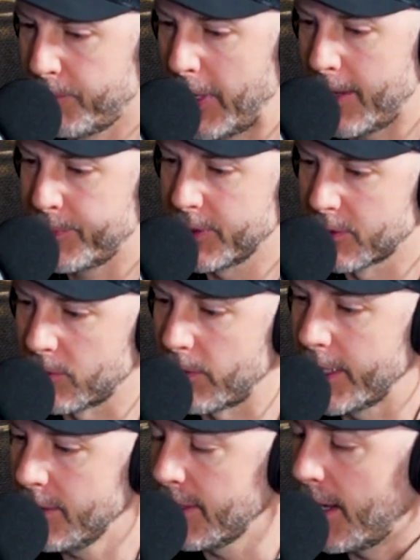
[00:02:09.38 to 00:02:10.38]
popular
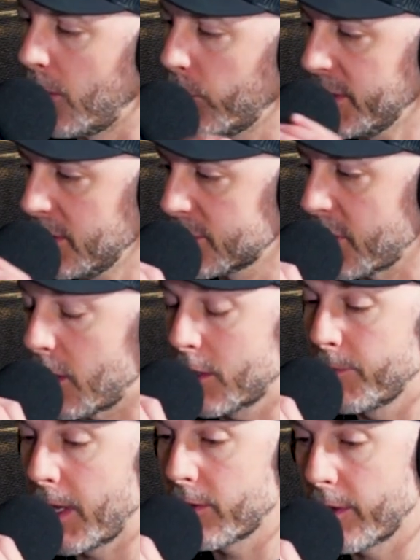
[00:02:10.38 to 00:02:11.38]
right now. We did talk
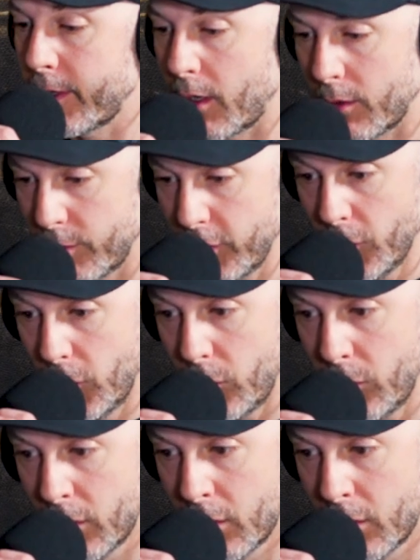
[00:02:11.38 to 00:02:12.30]
about it on our new